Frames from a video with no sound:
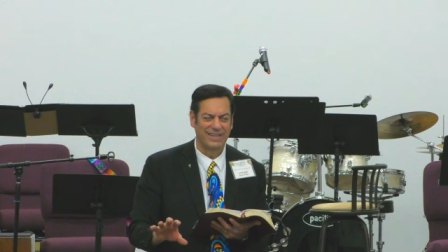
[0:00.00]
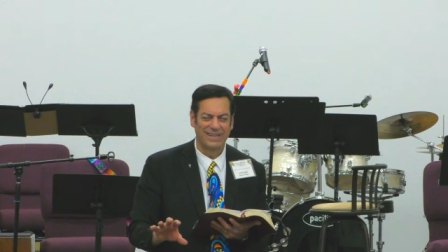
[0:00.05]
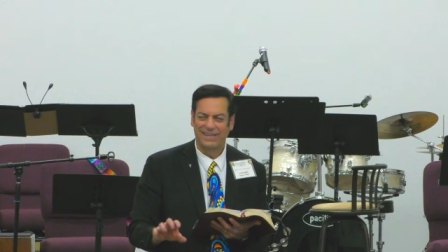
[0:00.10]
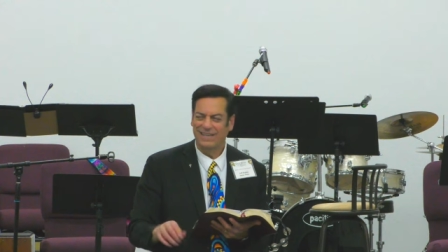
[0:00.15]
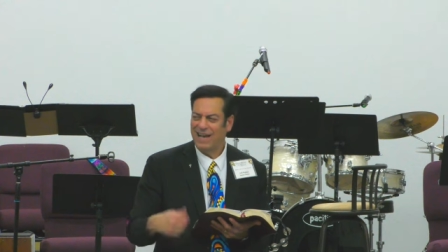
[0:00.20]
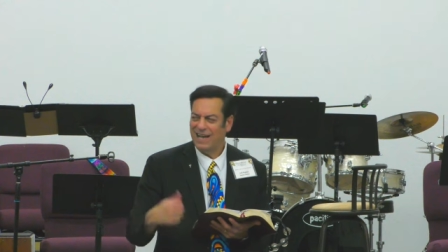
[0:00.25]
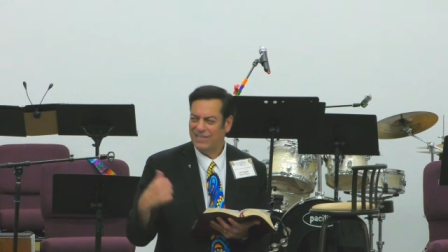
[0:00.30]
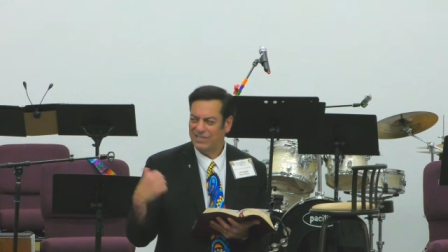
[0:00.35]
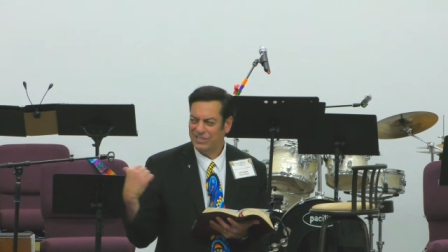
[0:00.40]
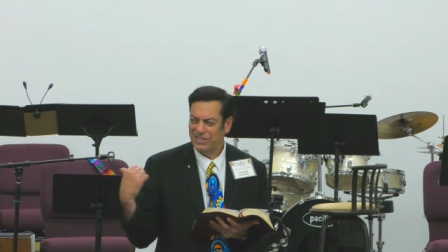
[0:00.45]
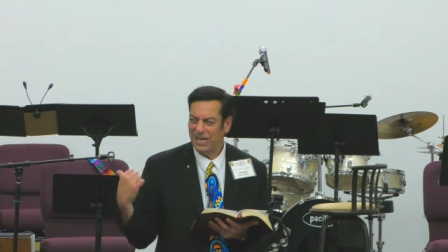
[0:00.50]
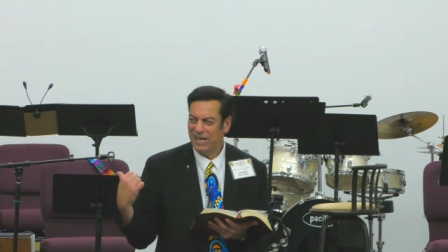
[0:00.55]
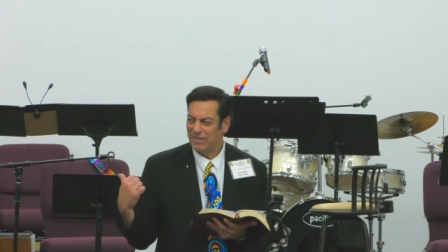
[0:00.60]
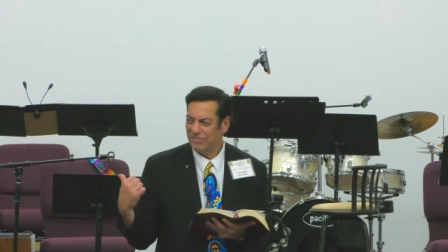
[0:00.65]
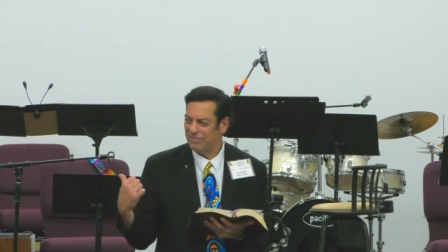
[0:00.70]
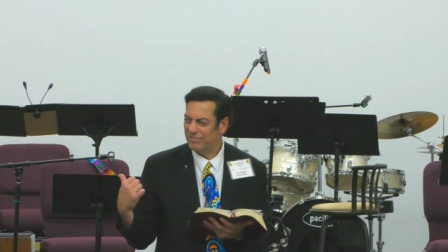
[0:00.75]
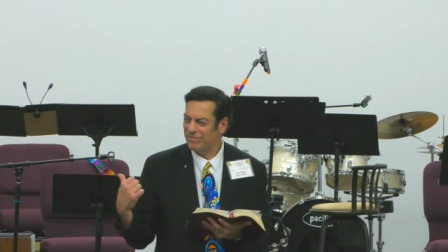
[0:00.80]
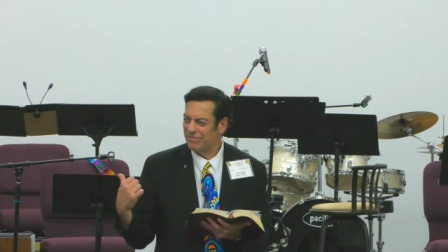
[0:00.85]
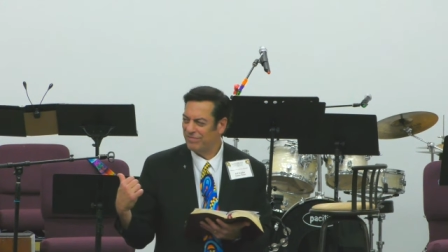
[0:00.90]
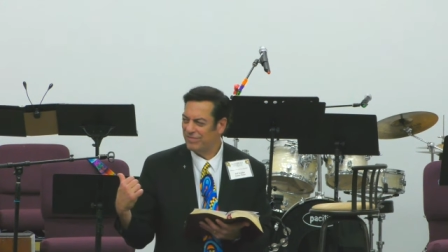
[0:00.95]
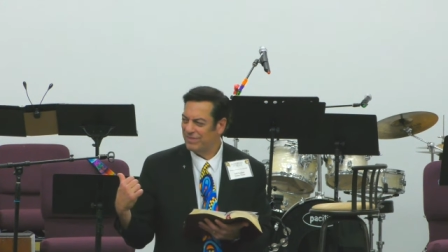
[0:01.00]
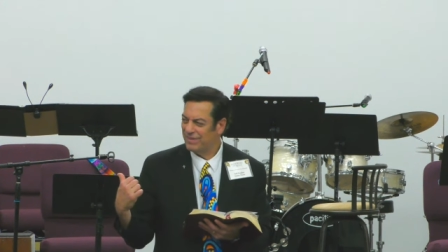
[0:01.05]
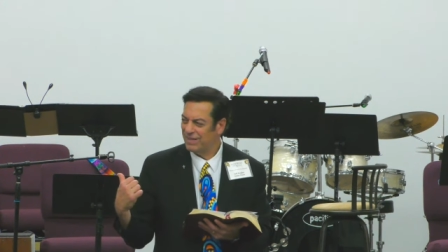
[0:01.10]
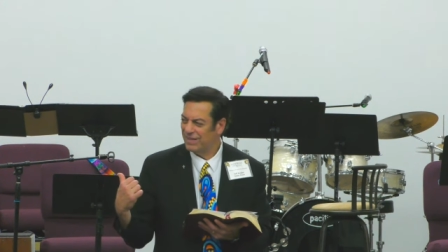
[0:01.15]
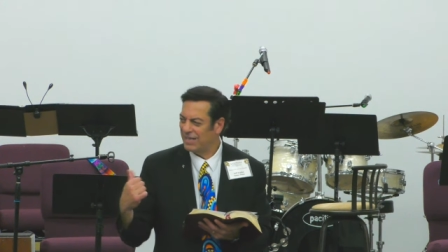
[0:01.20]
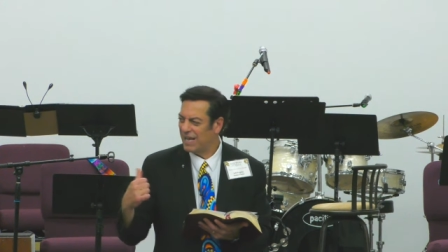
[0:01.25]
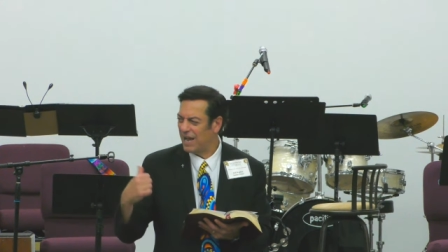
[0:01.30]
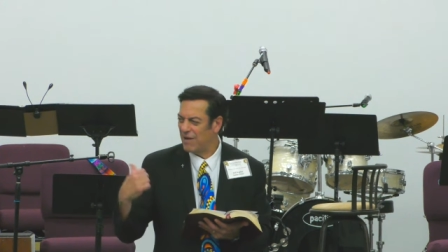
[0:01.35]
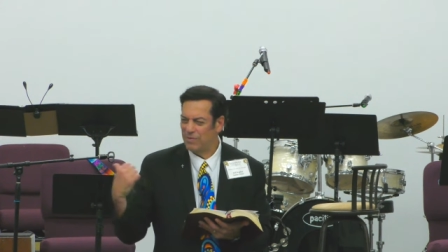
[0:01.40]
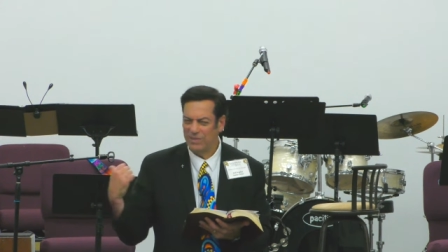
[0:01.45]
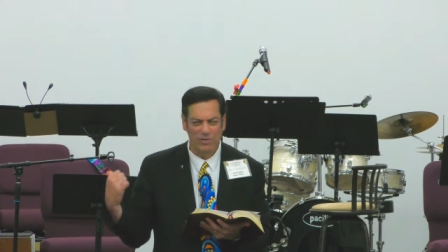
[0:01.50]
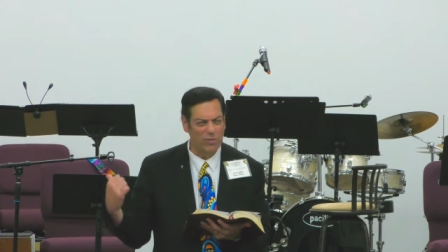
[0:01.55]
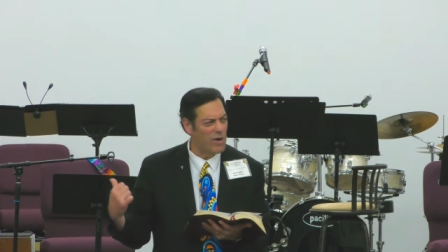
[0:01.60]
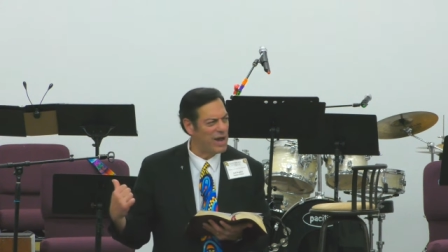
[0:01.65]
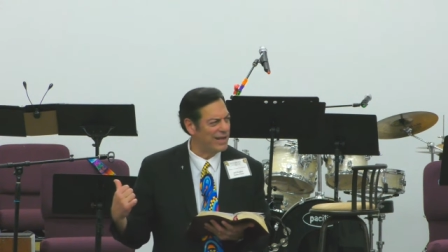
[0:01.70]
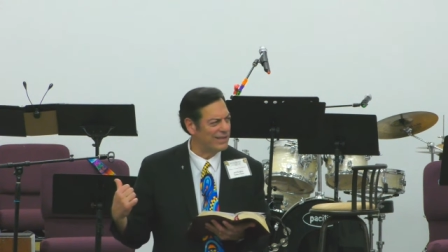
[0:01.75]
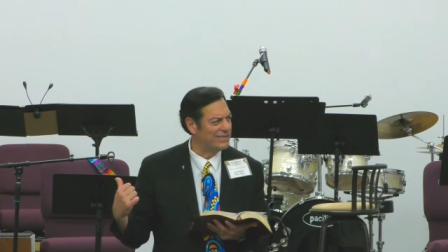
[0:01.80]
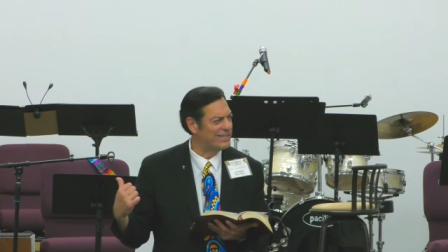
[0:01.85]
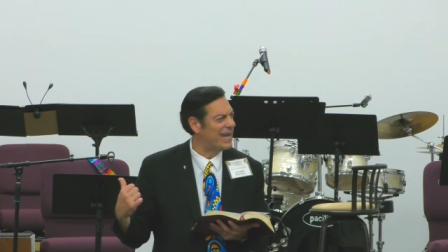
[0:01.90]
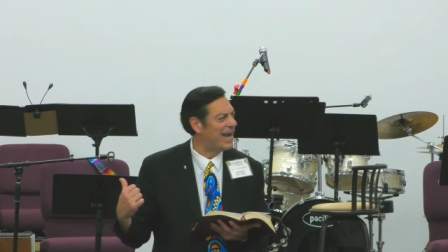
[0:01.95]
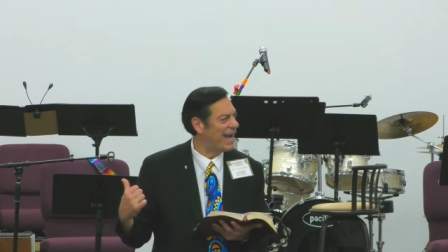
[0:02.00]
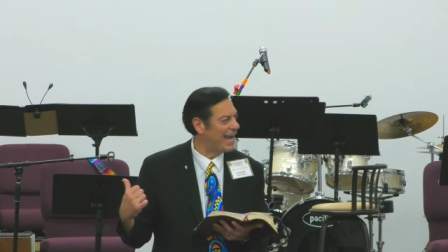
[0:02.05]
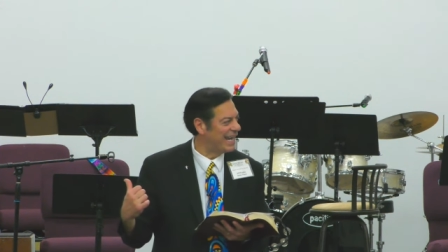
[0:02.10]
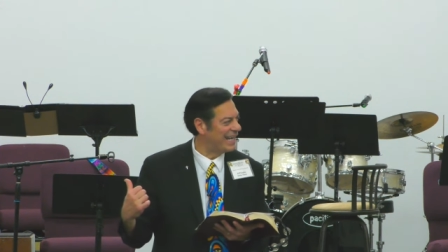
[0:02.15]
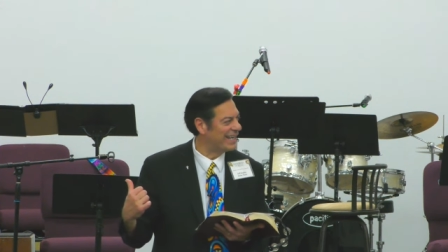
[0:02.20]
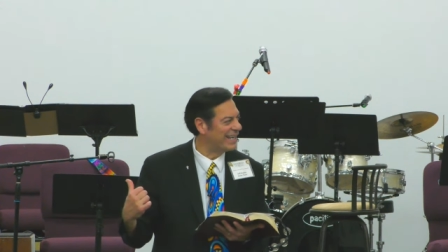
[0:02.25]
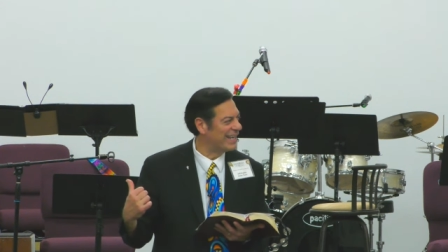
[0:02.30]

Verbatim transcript: Not Jeff, the guy with the wild tie.